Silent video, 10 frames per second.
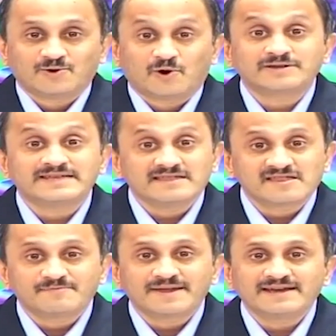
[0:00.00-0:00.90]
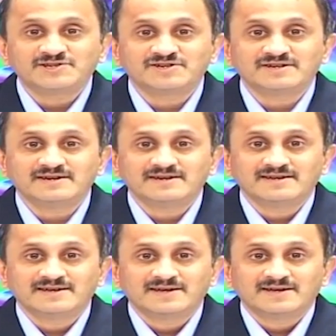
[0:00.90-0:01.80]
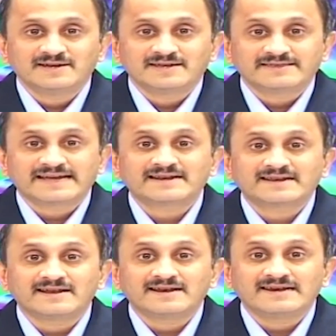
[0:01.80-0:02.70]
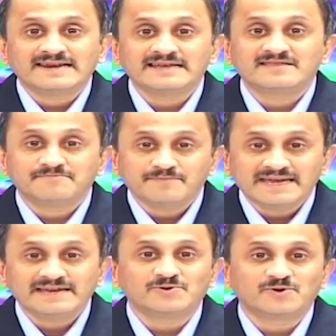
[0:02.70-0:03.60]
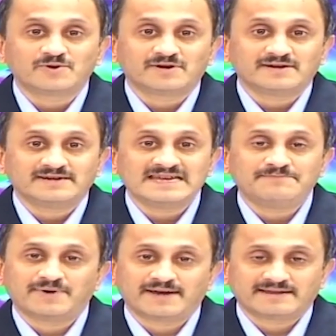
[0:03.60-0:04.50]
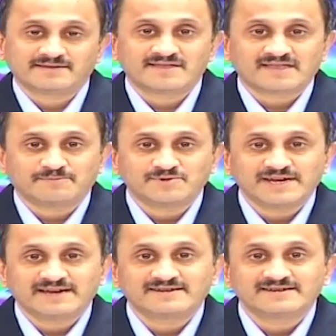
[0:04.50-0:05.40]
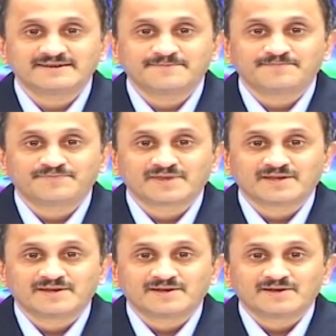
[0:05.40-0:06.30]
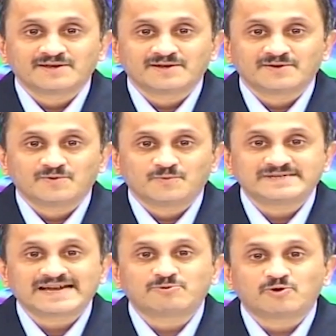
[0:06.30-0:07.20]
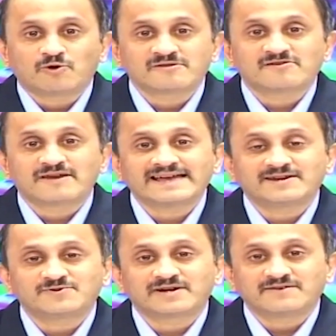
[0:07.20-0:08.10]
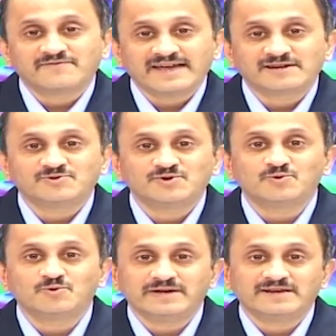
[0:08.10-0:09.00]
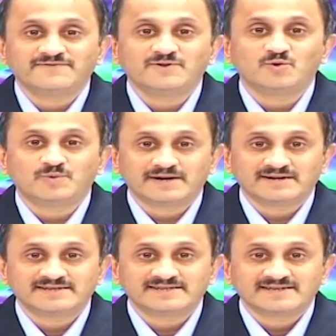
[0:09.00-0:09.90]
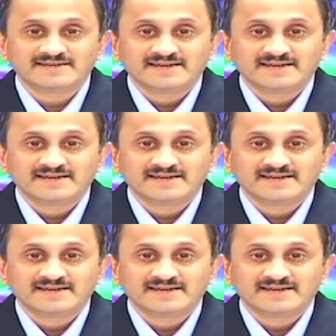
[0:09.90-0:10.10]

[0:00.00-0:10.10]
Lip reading: or the inspiration that leads me to look deeper at this subject, which I would also like to convey to you in a few words